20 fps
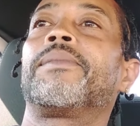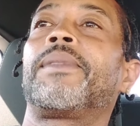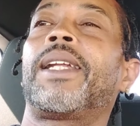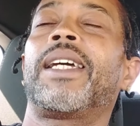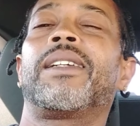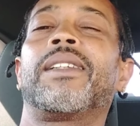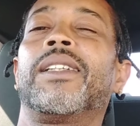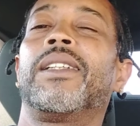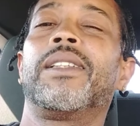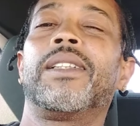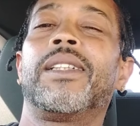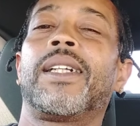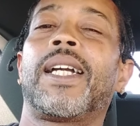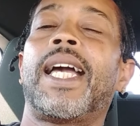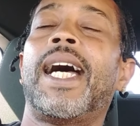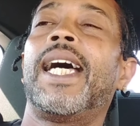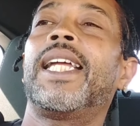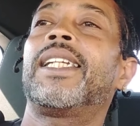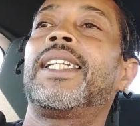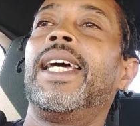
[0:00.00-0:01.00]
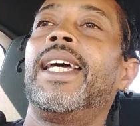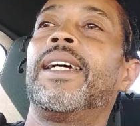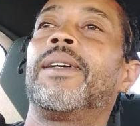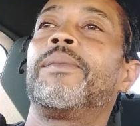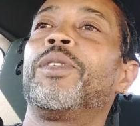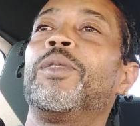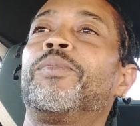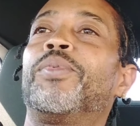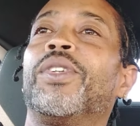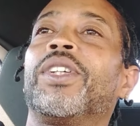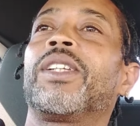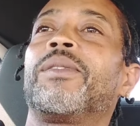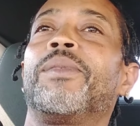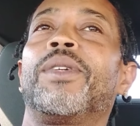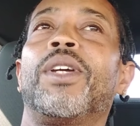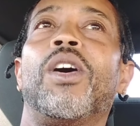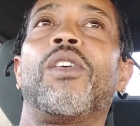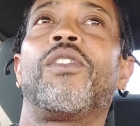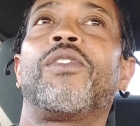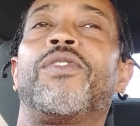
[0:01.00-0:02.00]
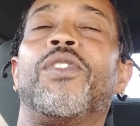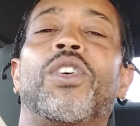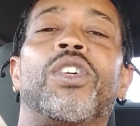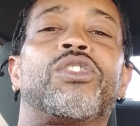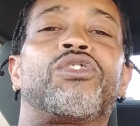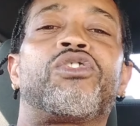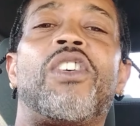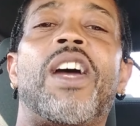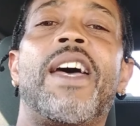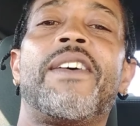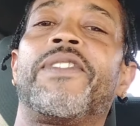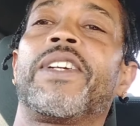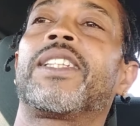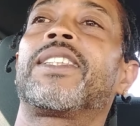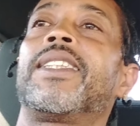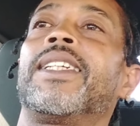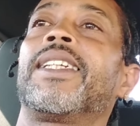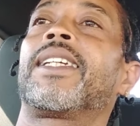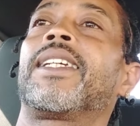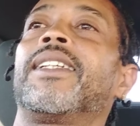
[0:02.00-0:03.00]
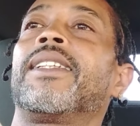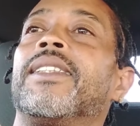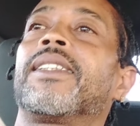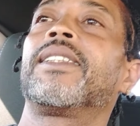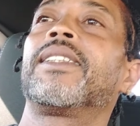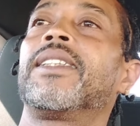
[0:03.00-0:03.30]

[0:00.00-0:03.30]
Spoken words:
Like, goddamn, you pulling me over for a traffic ticket